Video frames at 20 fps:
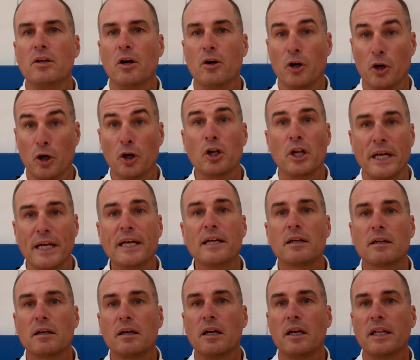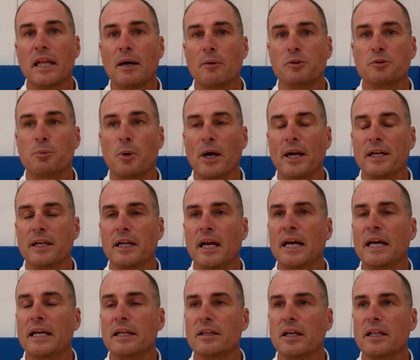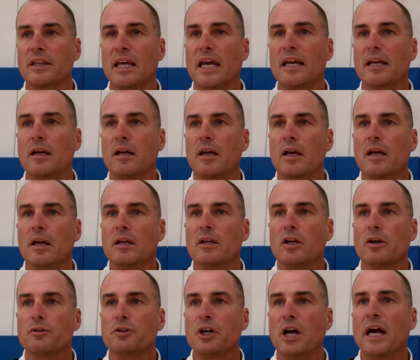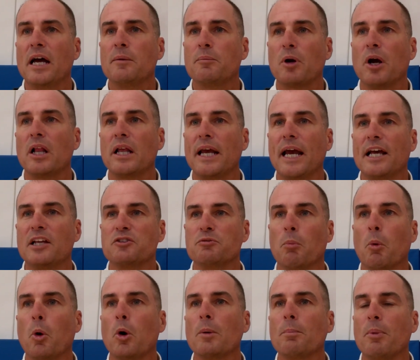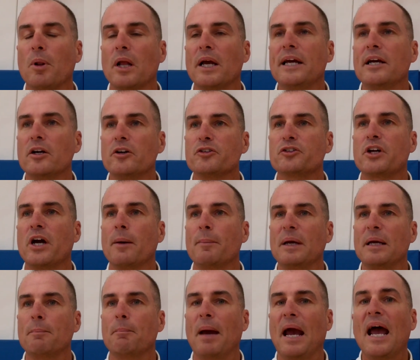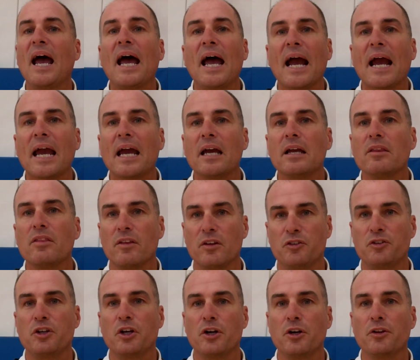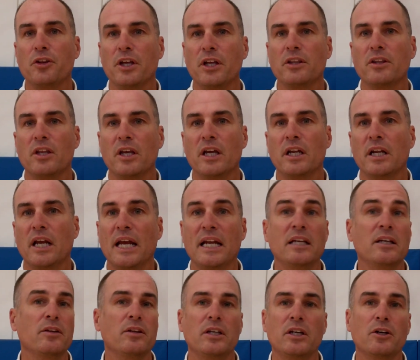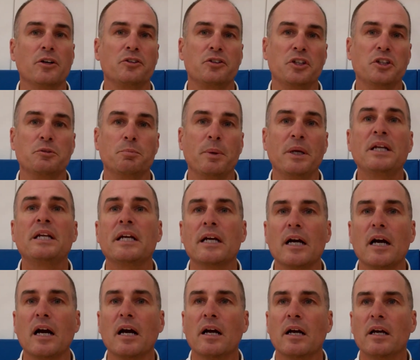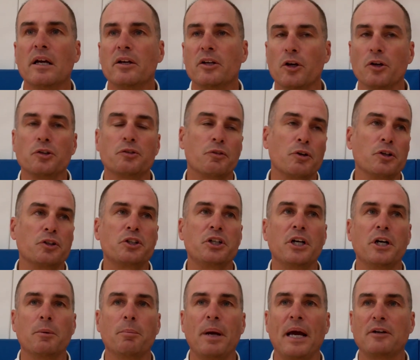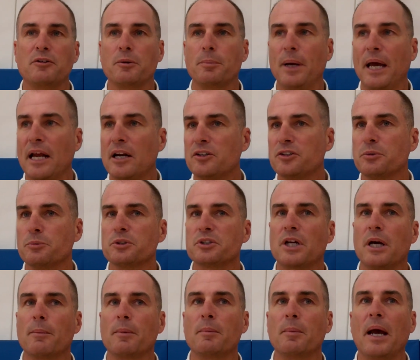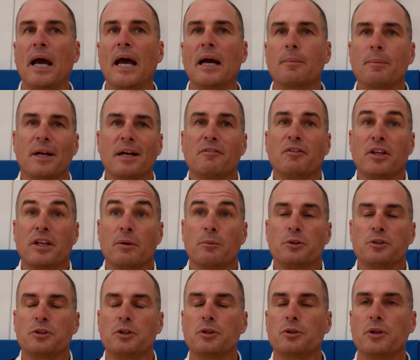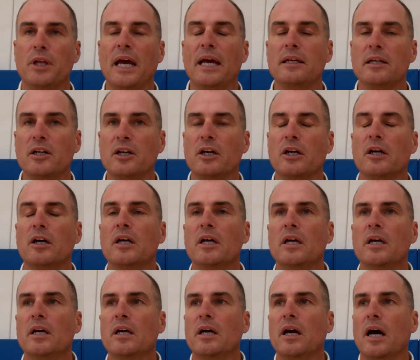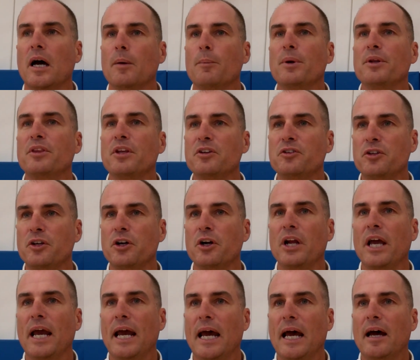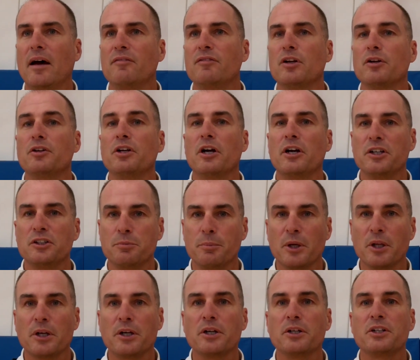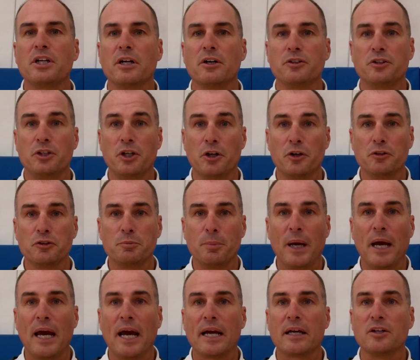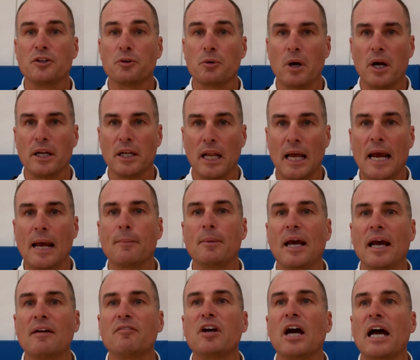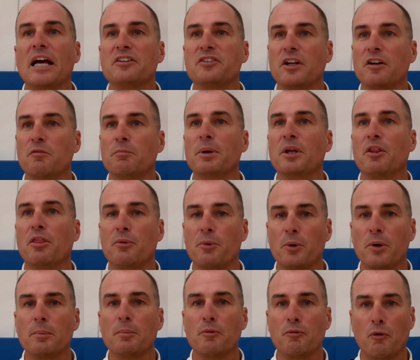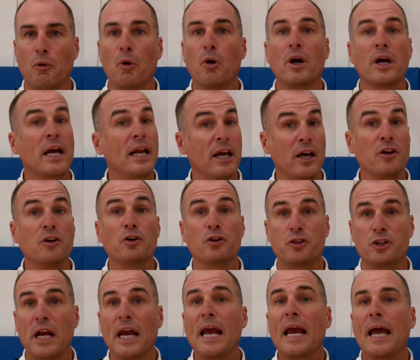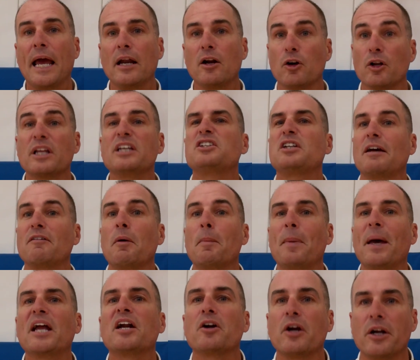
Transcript: early, and that was Brandon Knight. That John probably has more players coming back this year than any of the years he's been here. His first year, Patrick Patterson was coming back, but everything was new that year. But this year to have Darius Miller and Terrence Jones back and Deron Lamb, have guys that have been through it before, kind of understand, or at least have a better